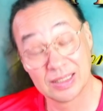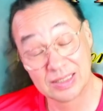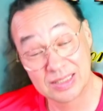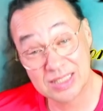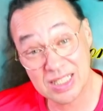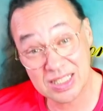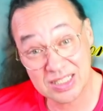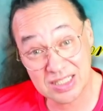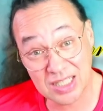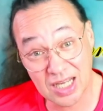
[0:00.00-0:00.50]

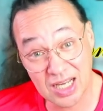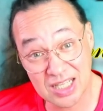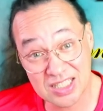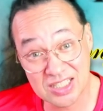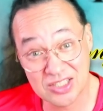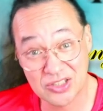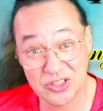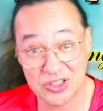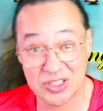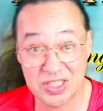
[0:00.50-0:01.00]
Just
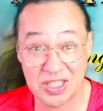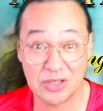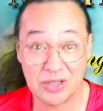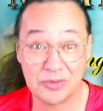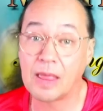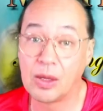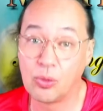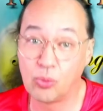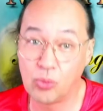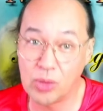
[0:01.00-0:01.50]
ask
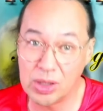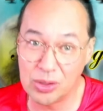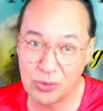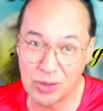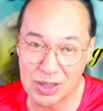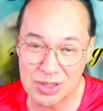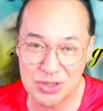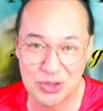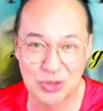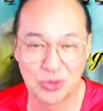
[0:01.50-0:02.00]
yourself. We
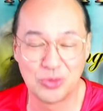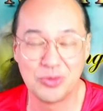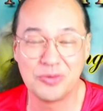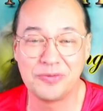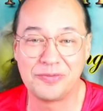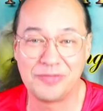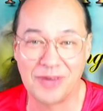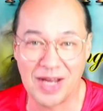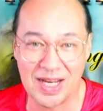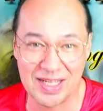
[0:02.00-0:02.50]
will soon
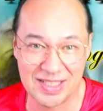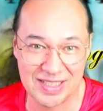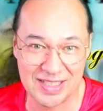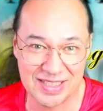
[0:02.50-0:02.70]
find it